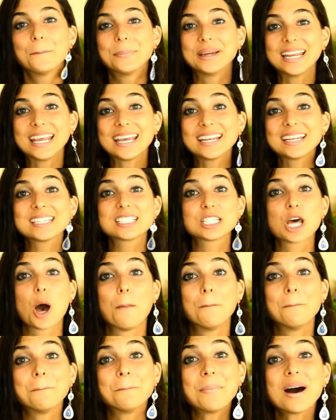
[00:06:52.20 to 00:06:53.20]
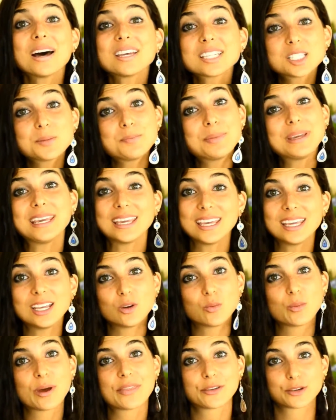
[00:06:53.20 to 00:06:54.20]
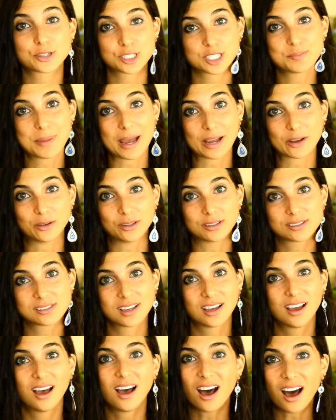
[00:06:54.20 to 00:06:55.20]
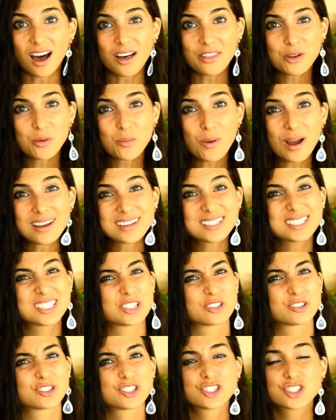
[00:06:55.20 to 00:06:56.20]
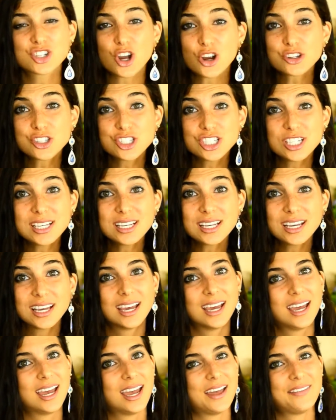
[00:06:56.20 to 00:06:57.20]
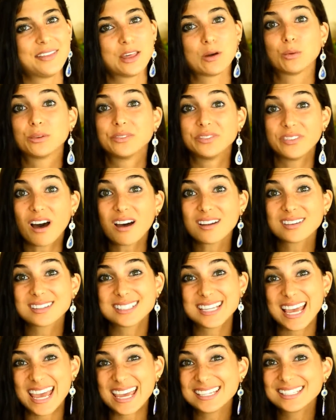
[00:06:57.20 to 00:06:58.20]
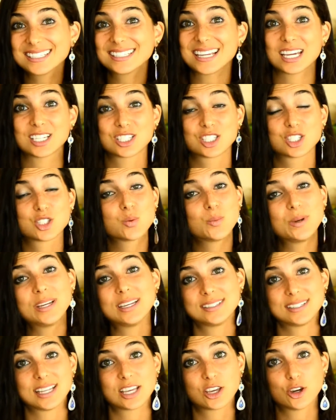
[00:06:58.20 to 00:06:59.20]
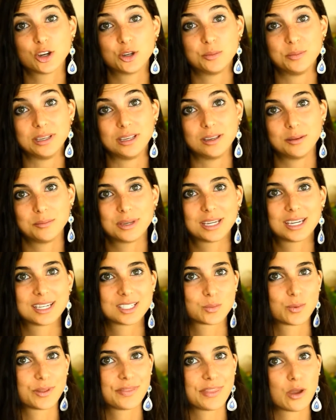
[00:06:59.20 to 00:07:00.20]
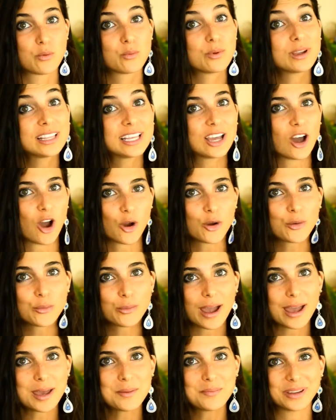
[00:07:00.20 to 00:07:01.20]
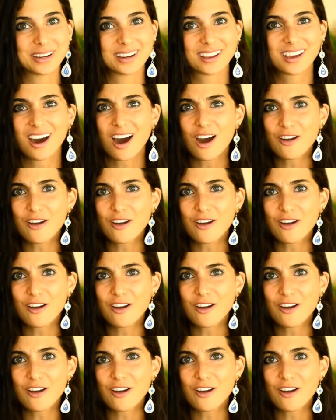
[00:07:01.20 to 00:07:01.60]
Bananas must be eaten when they're speckled. Otherwise, they're starchy and they will not taste as sweet as they could be, because when they really are ripe and